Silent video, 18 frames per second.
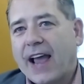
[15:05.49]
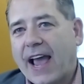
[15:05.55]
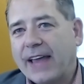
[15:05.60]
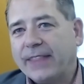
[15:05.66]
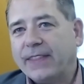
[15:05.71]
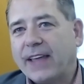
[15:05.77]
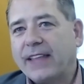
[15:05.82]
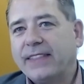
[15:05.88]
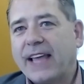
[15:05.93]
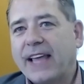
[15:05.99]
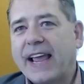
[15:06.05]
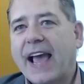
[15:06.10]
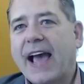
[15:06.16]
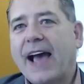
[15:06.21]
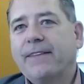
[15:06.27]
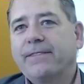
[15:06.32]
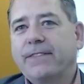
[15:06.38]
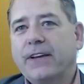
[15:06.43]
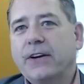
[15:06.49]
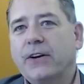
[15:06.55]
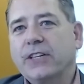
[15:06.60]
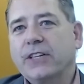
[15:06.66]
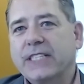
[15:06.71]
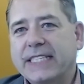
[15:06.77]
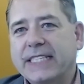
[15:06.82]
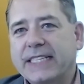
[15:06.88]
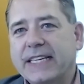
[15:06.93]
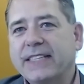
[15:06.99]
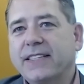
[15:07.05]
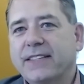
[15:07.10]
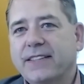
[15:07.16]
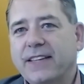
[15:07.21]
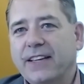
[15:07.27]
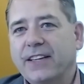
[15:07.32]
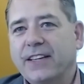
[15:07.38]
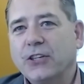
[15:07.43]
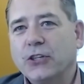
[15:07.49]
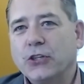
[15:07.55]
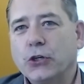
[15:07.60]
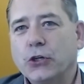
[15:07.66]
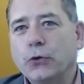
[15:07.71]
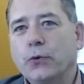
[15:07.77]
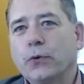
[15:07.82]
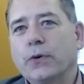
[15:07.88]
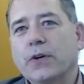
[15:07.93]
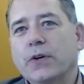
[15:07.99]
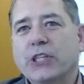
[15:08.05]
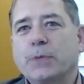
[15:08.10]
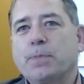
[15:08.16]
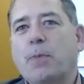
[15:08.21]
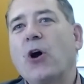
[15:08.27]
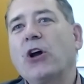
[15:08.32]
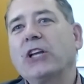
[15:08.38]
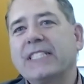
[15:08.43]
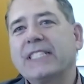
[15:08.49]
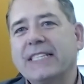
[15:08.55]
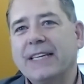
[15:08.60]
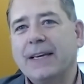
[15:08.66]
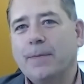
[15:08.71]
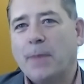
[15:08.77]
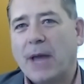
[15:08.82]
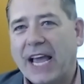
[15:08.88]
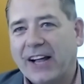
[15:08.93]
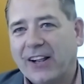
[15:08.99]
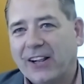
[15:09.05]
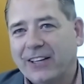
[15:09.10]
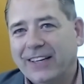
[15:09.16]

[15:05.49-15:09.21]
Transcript: and then they have their assistant do a response email.